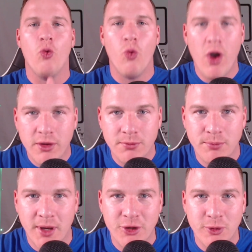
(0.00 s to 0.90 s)
Welcome to
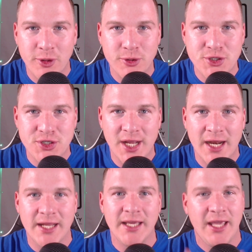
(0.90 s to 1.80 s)
Pondering
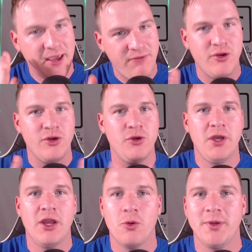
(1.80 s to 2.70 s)
Christianity. If you're new
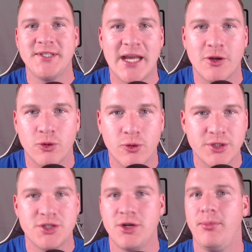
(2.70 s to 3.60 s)
here, we tackle
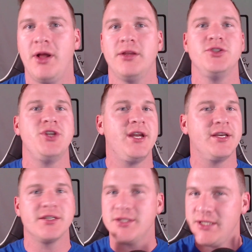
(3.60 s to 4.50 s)
Christian
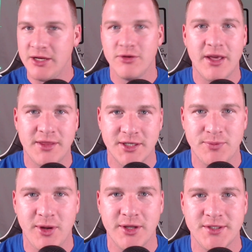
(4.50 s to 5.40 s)
apologetics, near-death
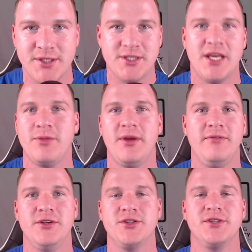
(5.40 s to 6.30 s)
experiences, deathbed
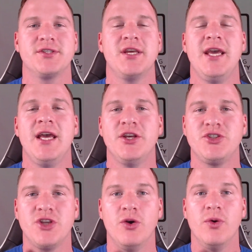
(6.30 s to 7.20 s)
visions.
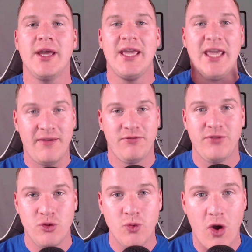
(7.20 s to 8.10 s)
So if
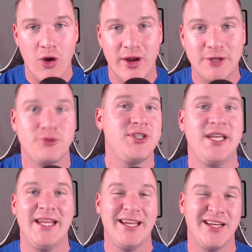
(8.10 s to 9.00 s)
you are
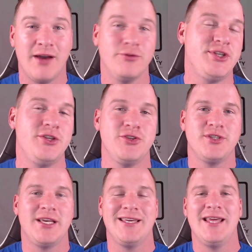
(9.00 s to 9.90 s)
interested in
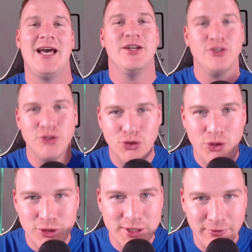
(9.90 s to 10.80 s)
conversations like that, do
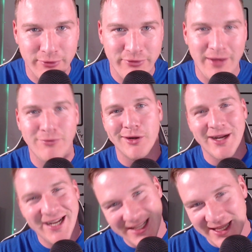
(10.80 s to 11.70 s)
yourself a favor,
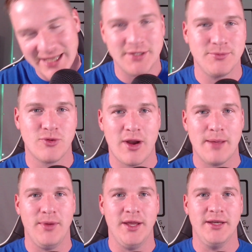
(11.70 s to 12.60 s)
hit that
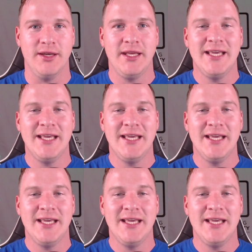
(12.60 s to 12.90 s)
subscribe button.